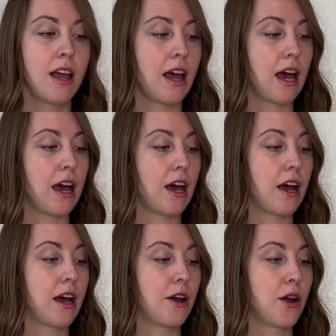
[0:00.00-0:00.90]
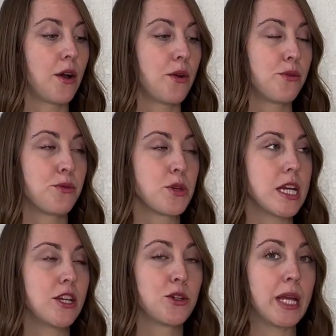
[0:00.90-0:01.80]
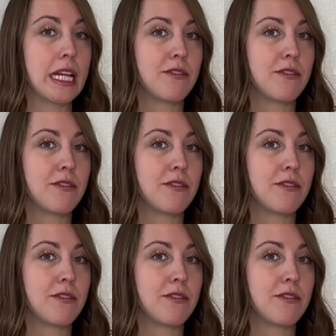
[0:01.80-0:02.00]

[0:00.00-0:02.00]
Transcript: a free creative